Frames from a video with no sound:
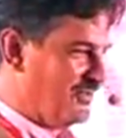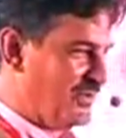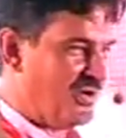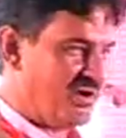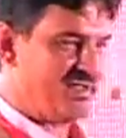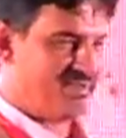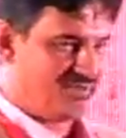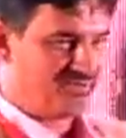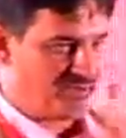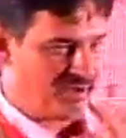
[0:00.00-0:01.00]
And we all like
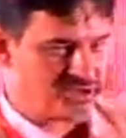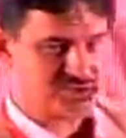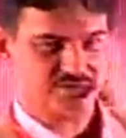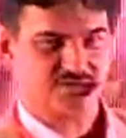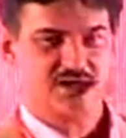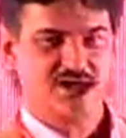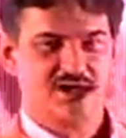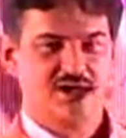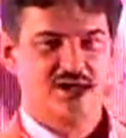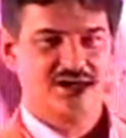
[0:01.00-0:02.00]
guilty pleasures.
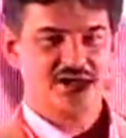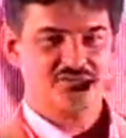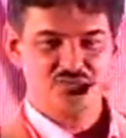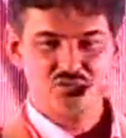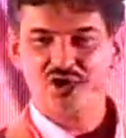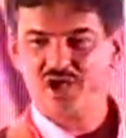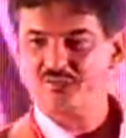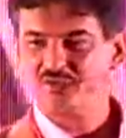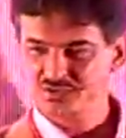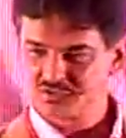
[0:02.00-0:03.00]
If you
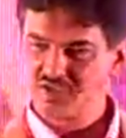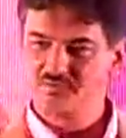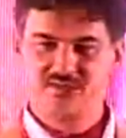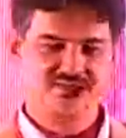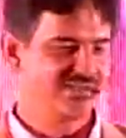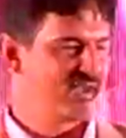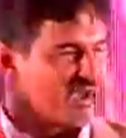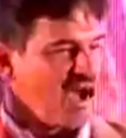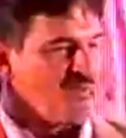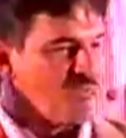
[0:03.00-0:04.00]
come to somebody and say,
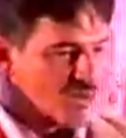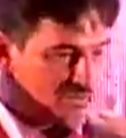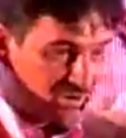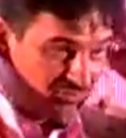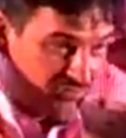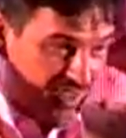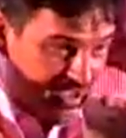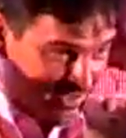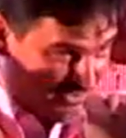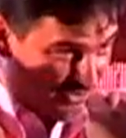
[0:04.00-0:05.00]
I'm wearing
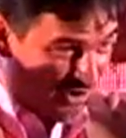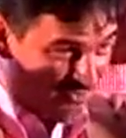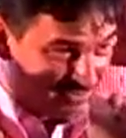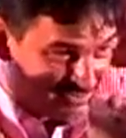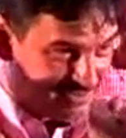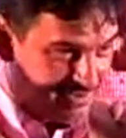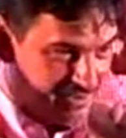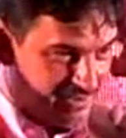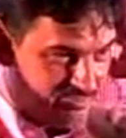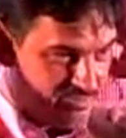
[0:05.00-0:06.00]
fake Toms,
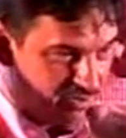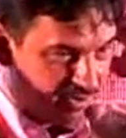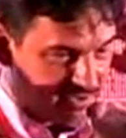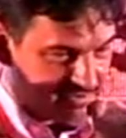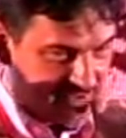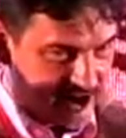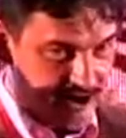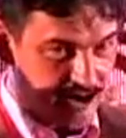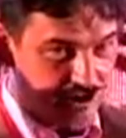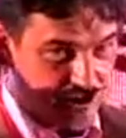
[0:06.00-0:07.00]
people are going to
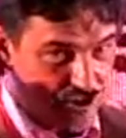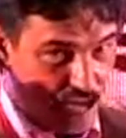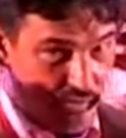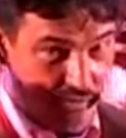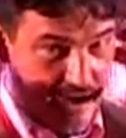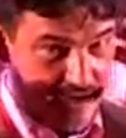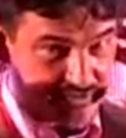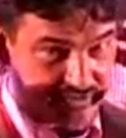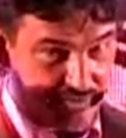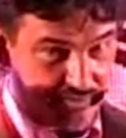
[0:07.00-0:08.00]
say, you
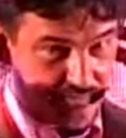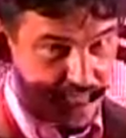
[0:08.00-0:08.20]
bastard.